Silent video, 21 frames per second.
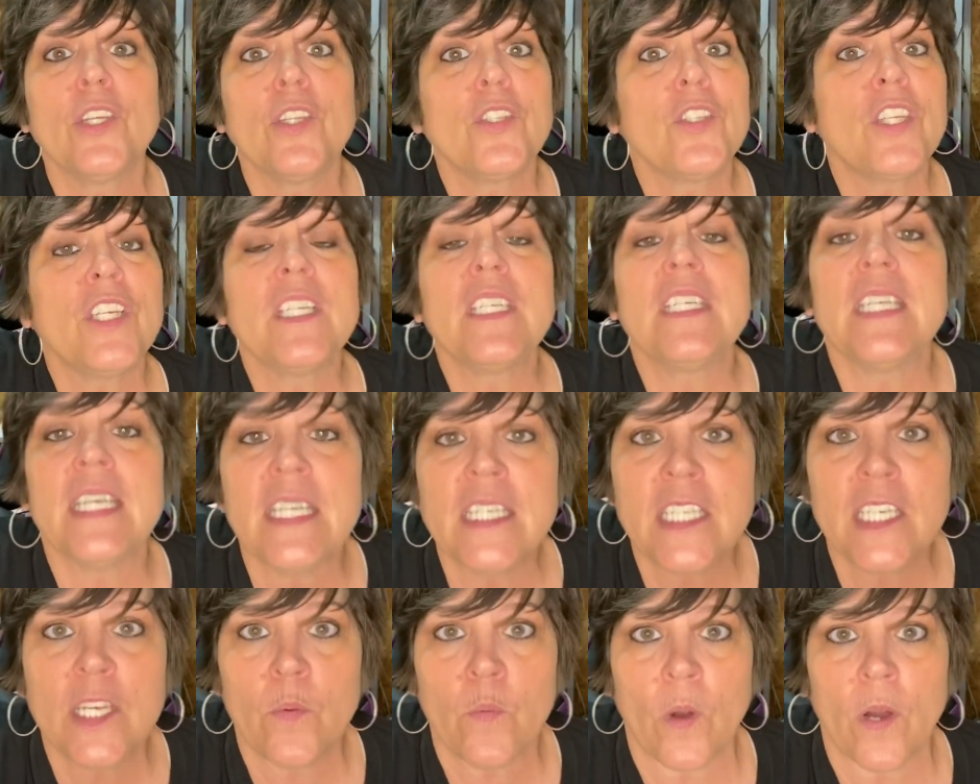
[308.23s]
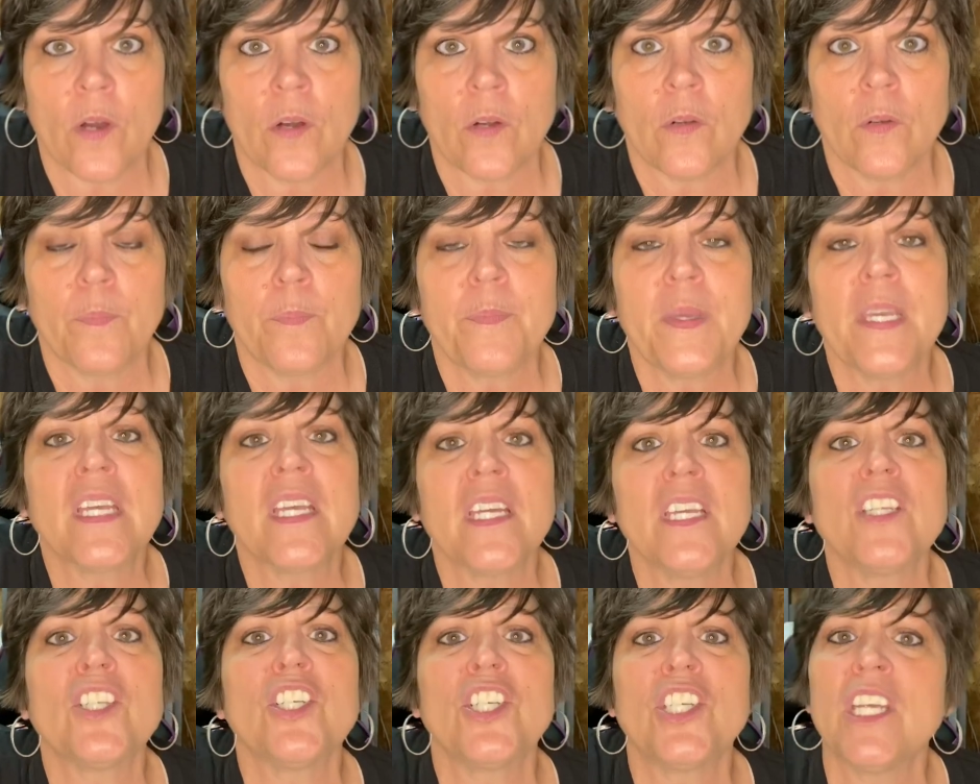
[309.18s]
to Disney World
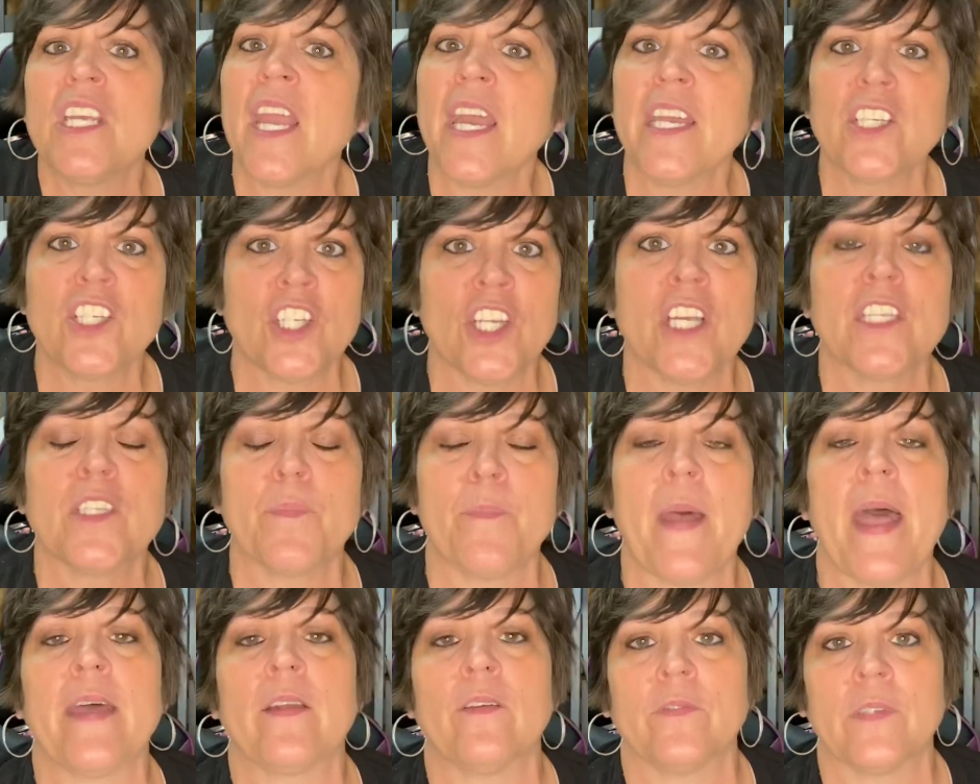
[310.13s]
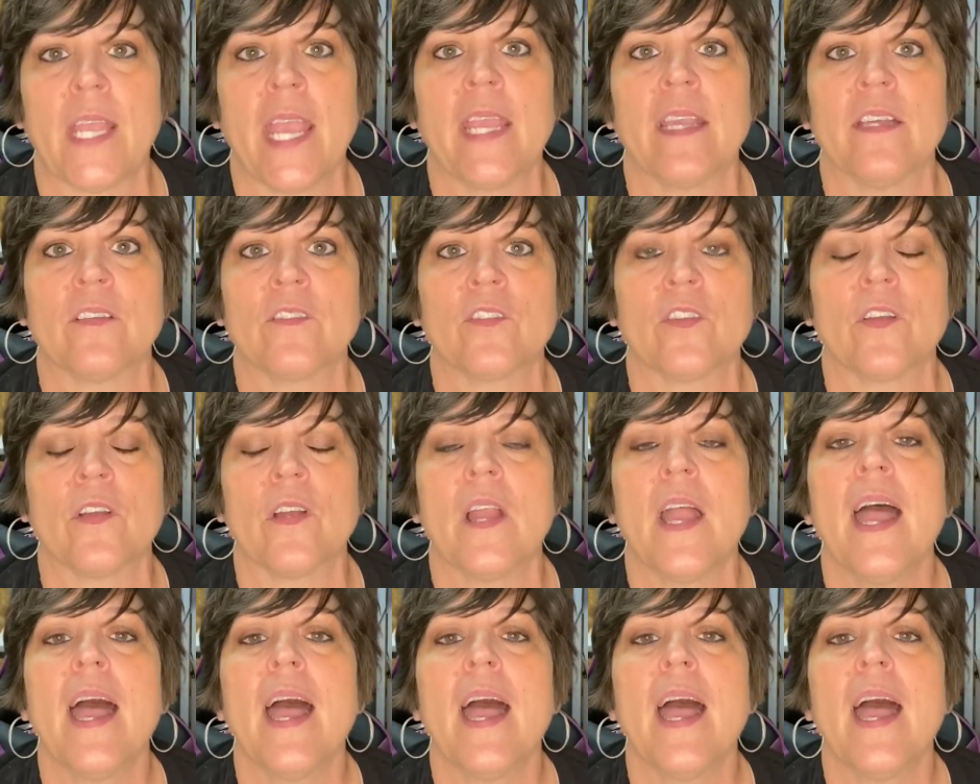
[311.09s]
because she had just battled cancer.